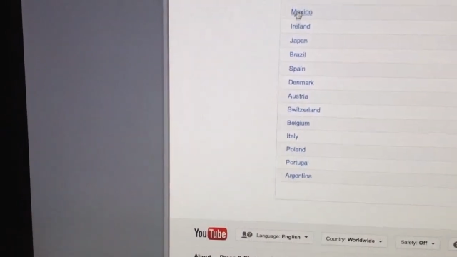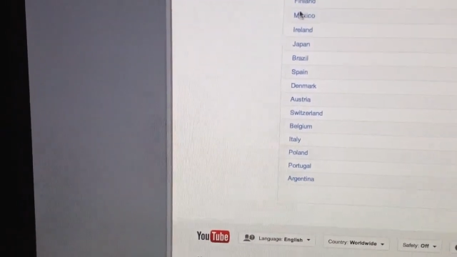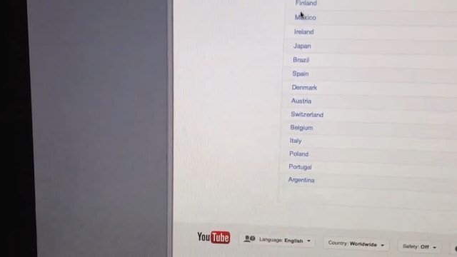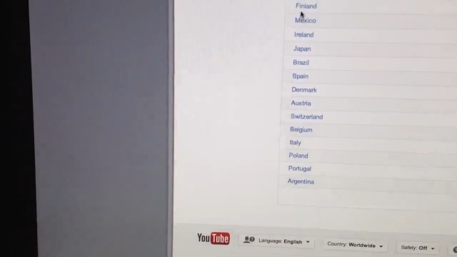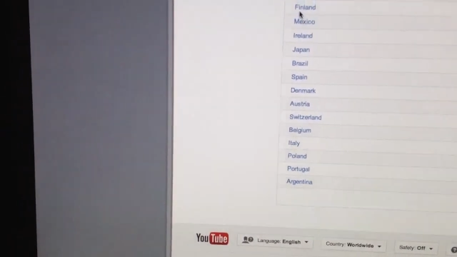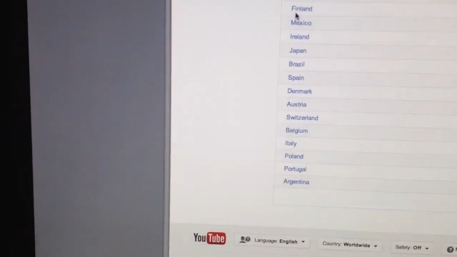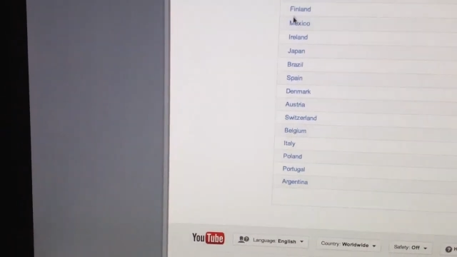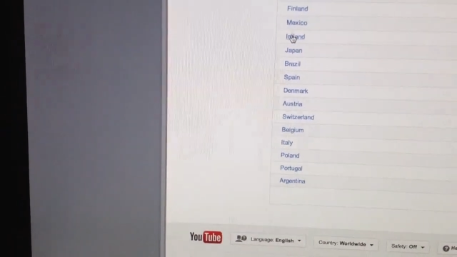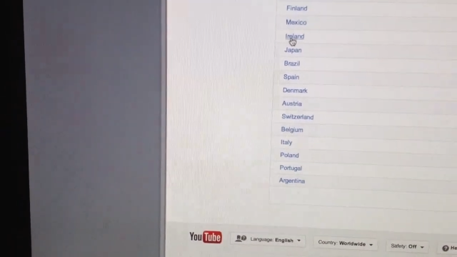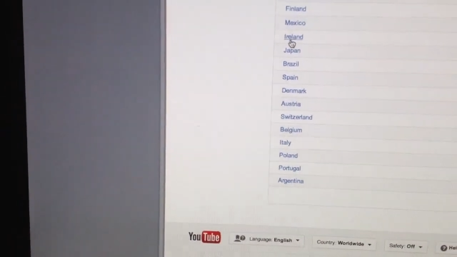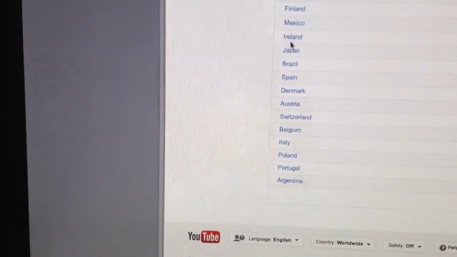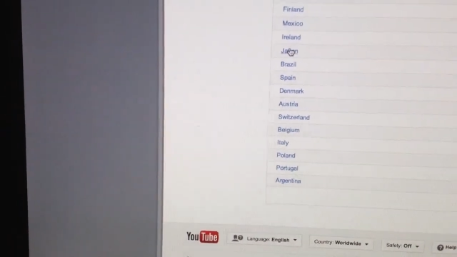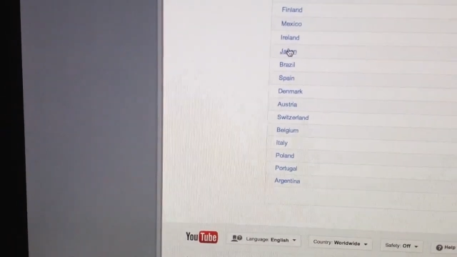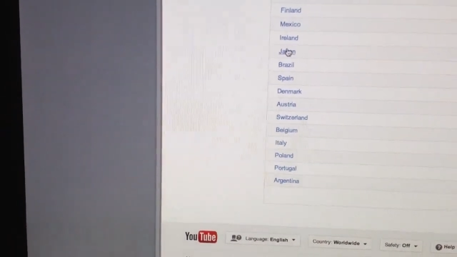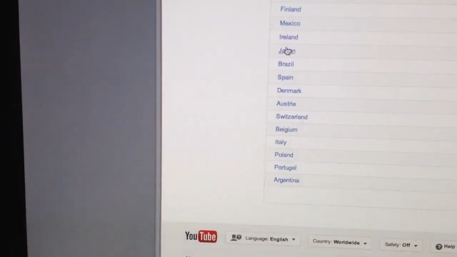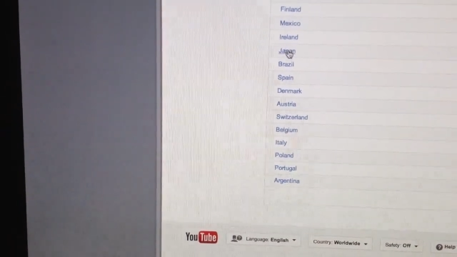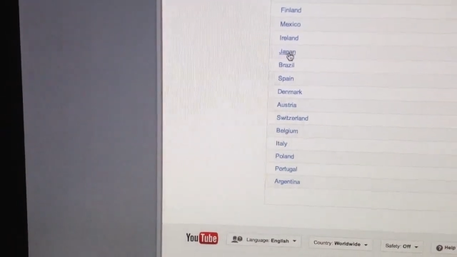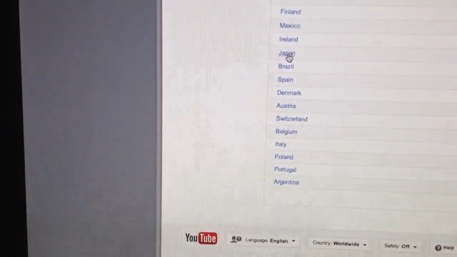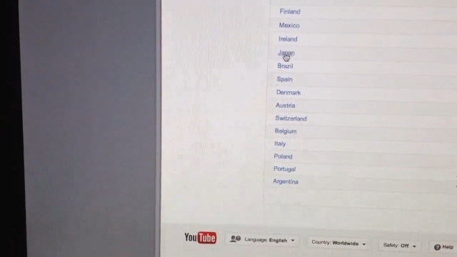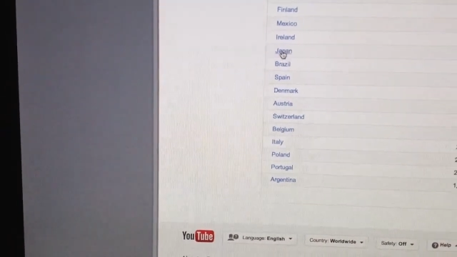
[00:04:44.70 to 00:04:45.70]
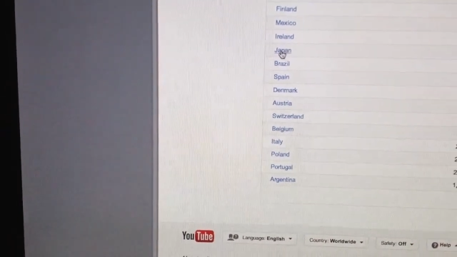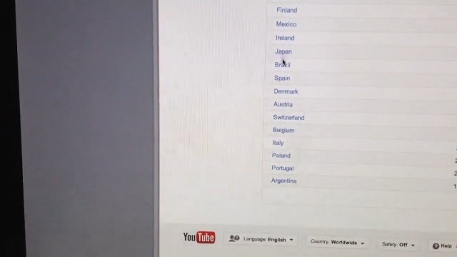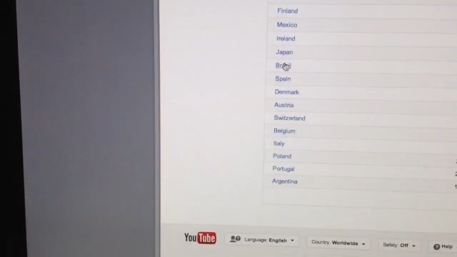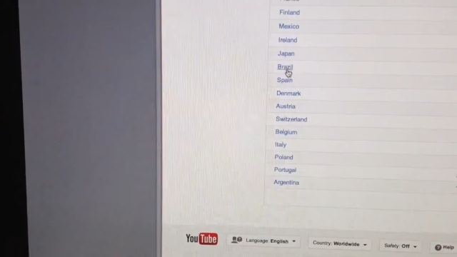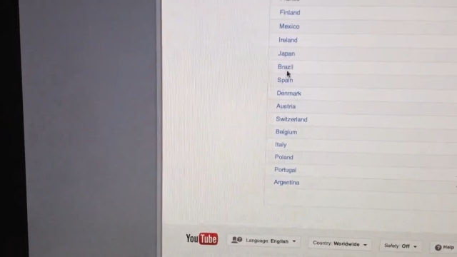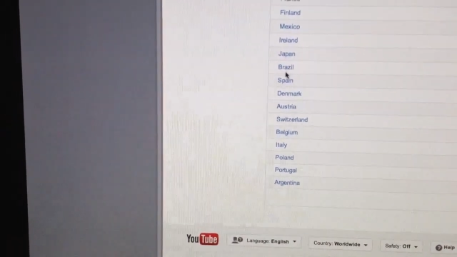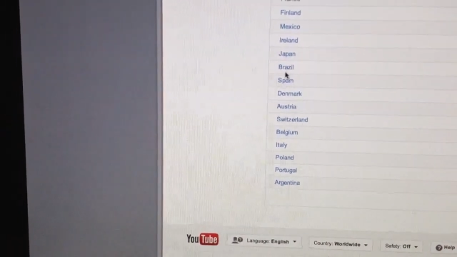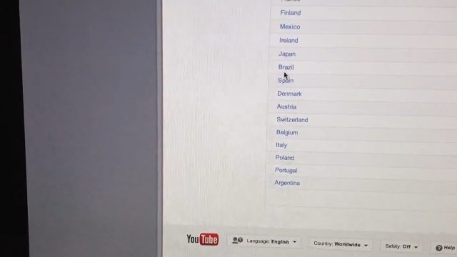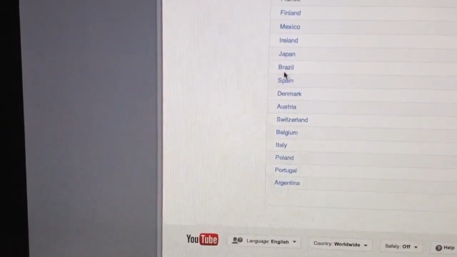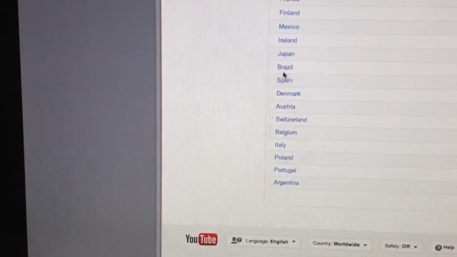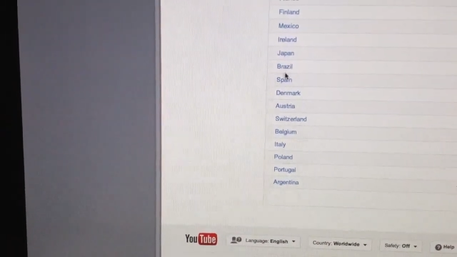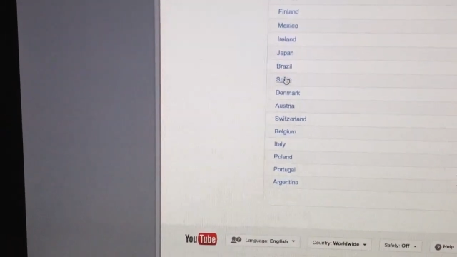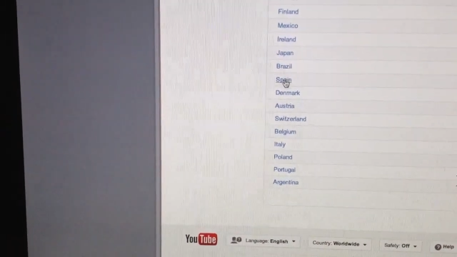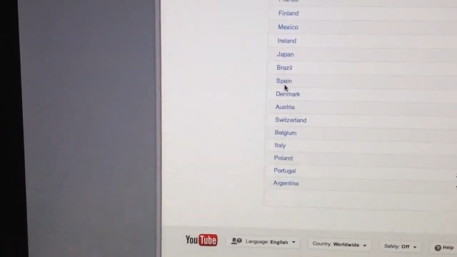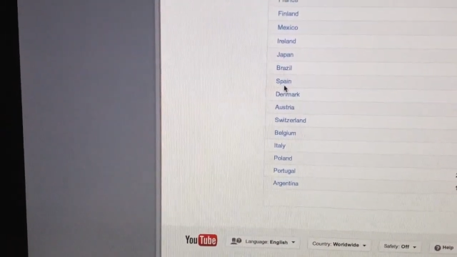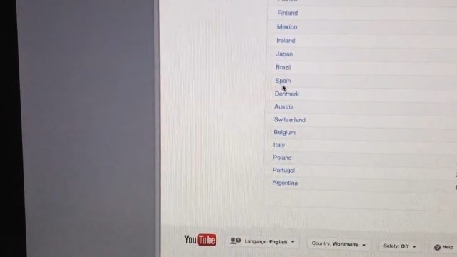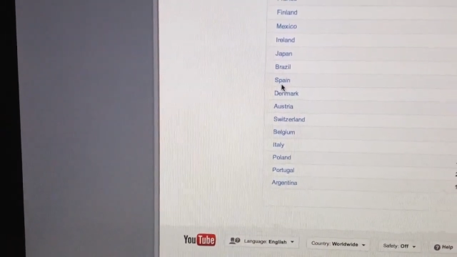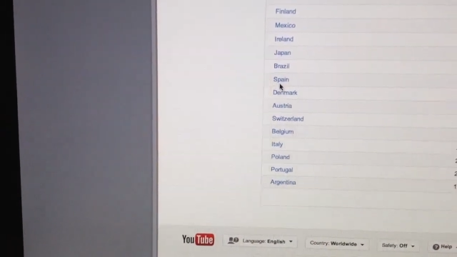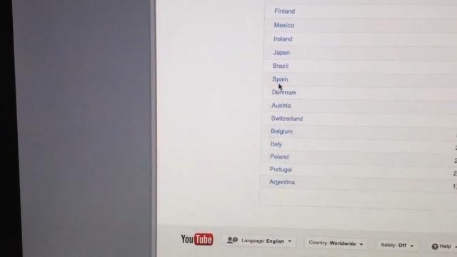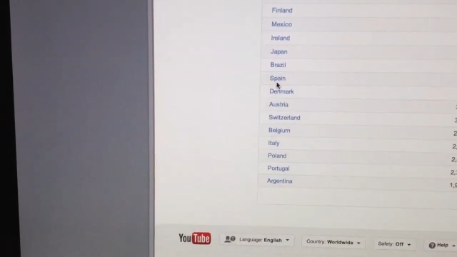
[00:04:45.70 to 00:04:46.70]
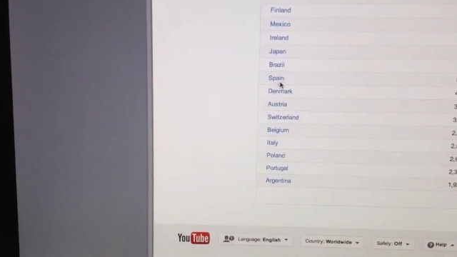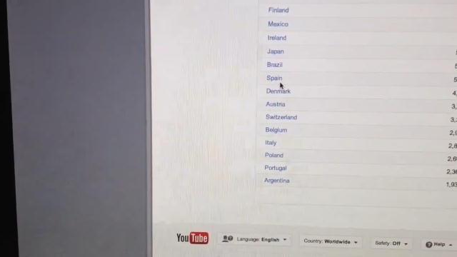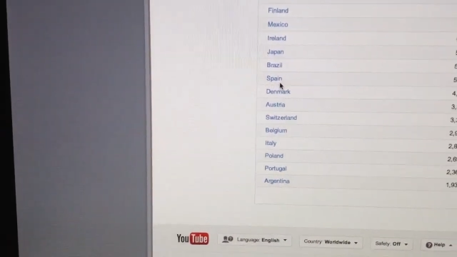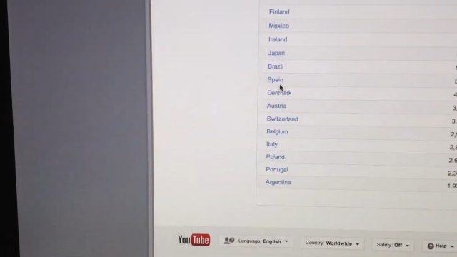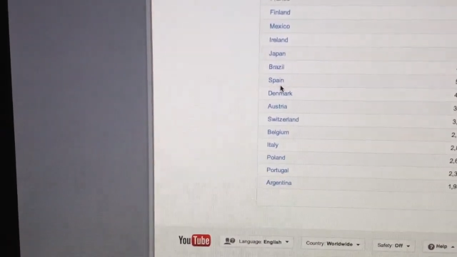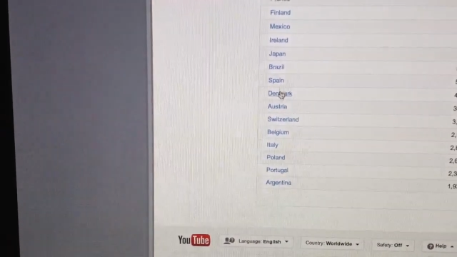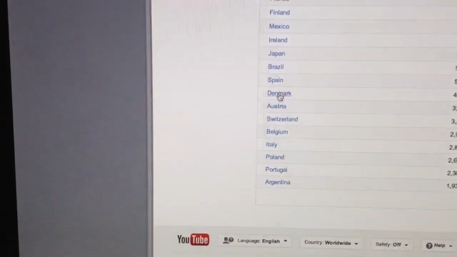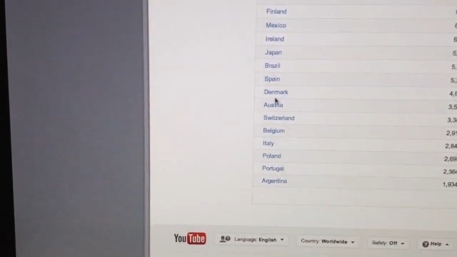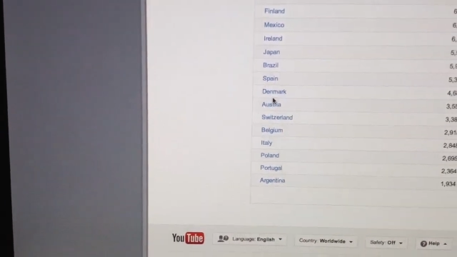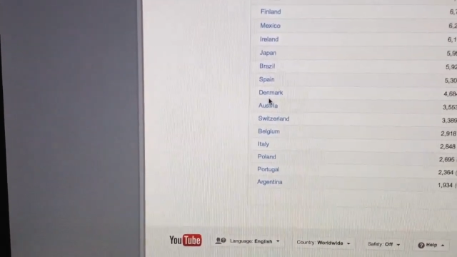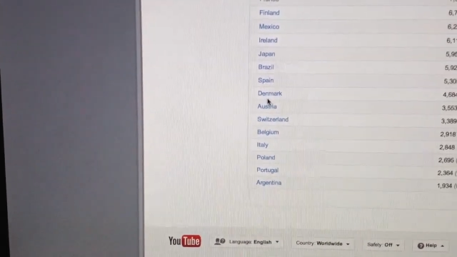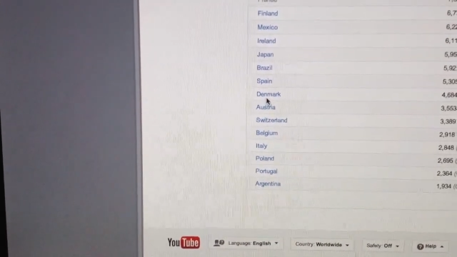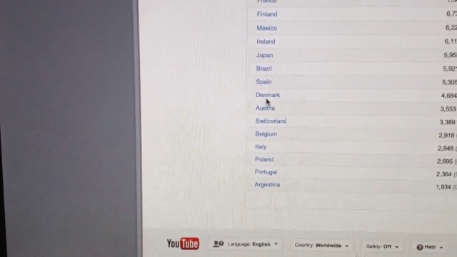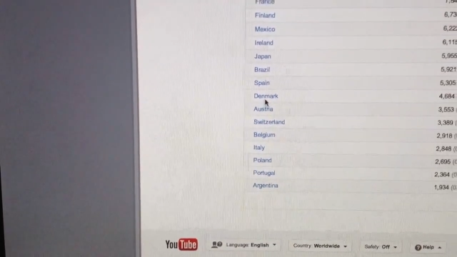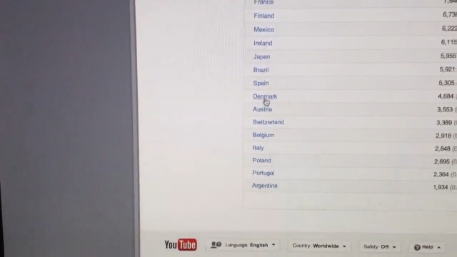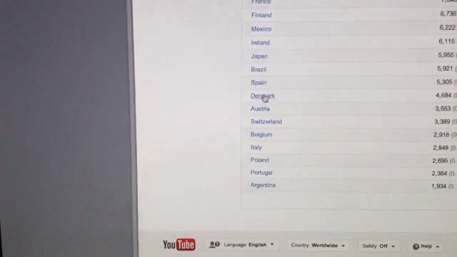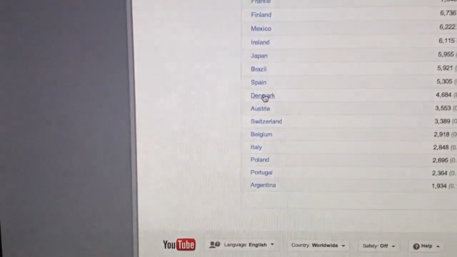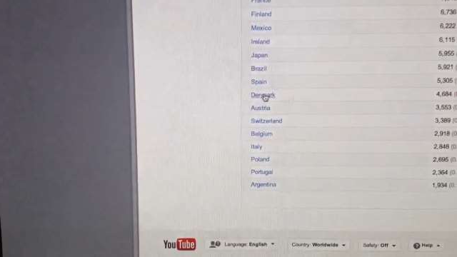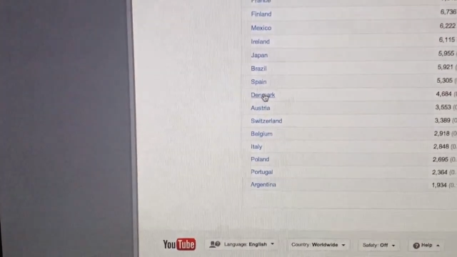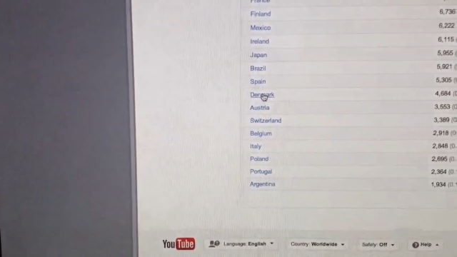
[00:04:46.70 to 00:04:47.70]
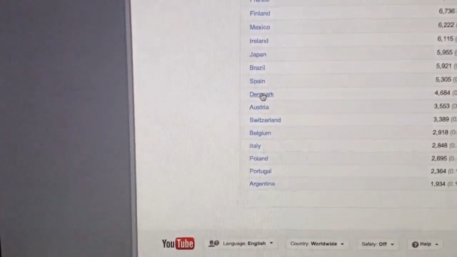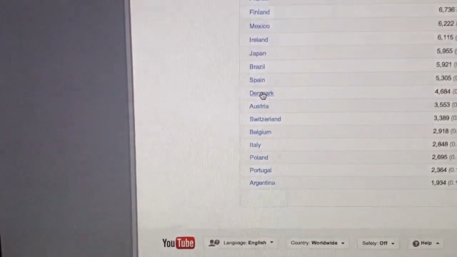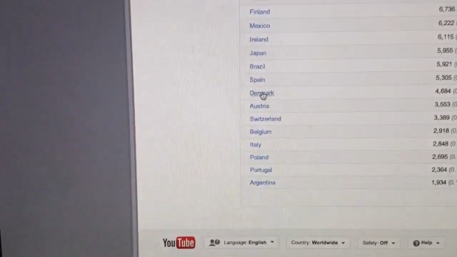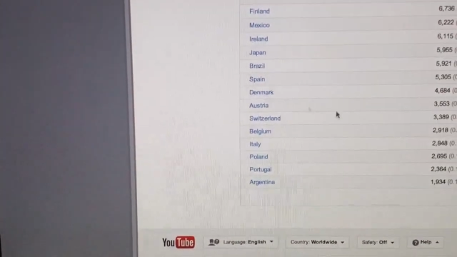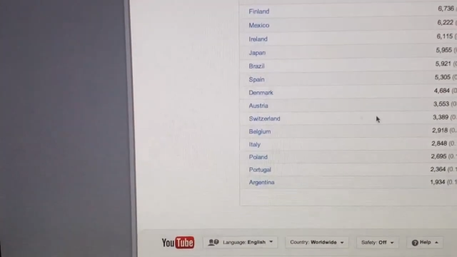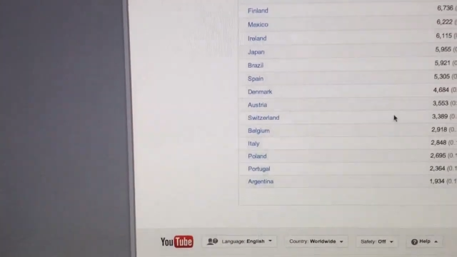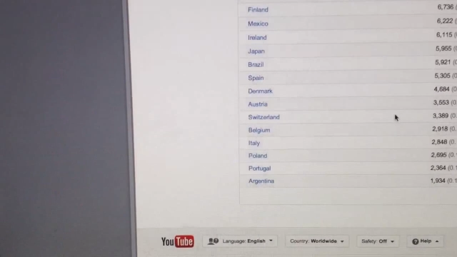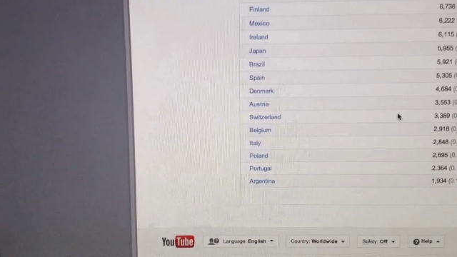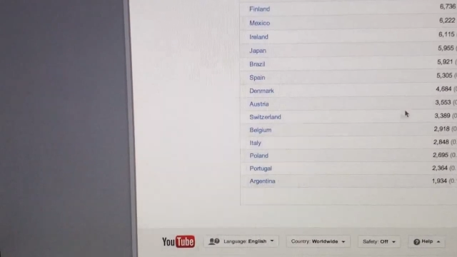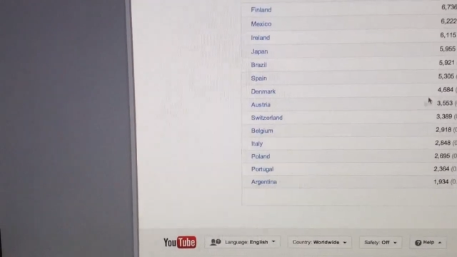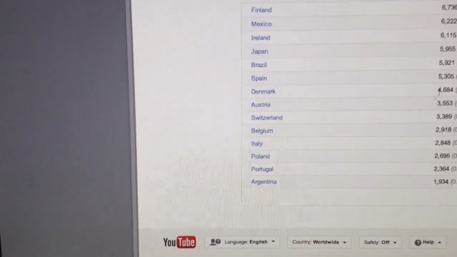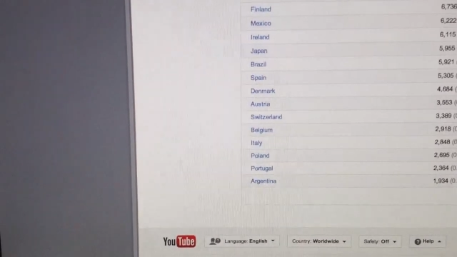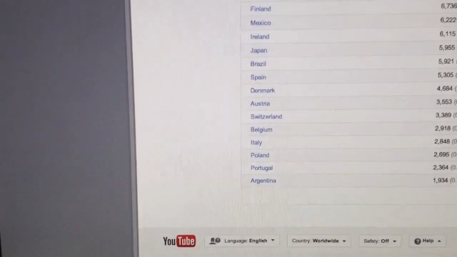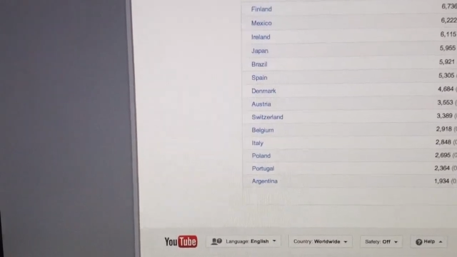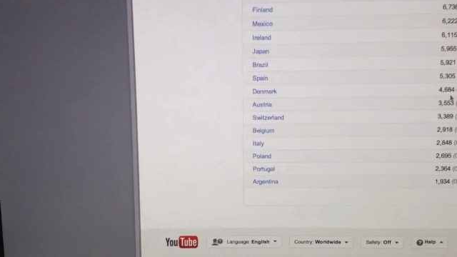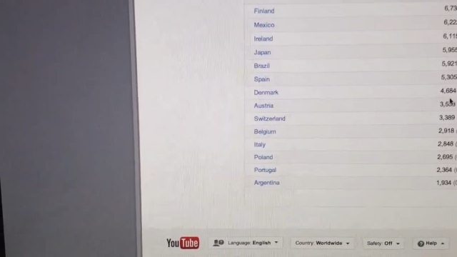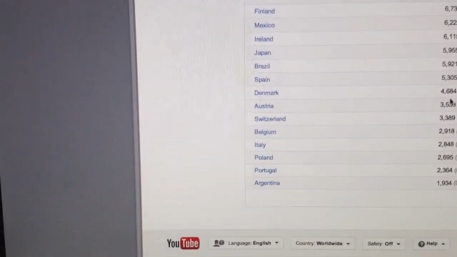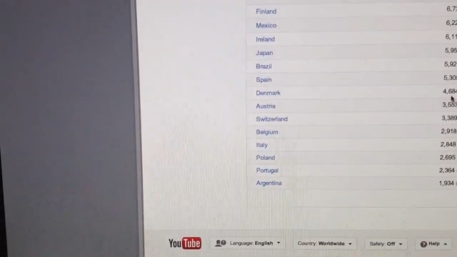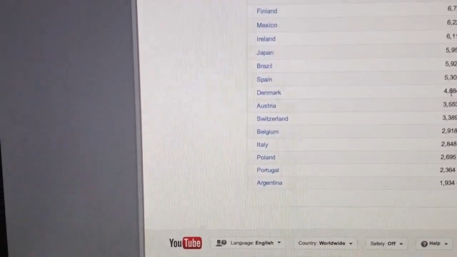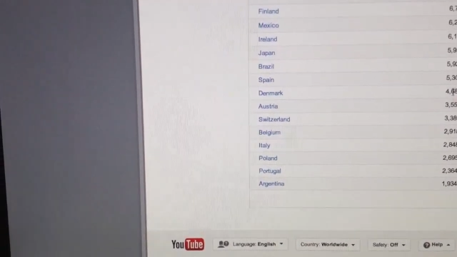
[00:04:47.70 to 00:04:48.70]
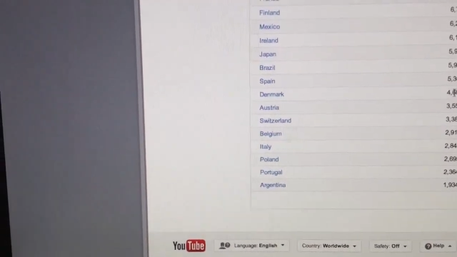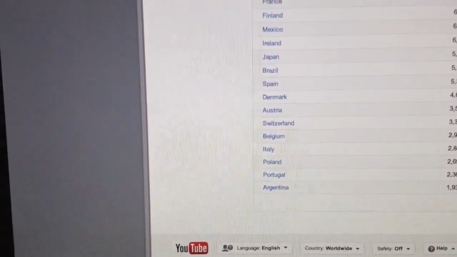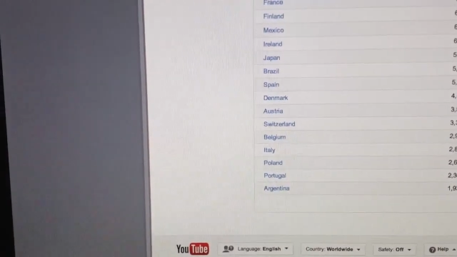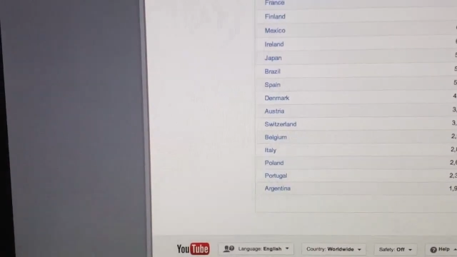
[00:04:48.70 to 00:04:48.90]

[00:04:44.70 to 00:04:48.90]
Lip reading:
No face is visible, so there are no lips to read.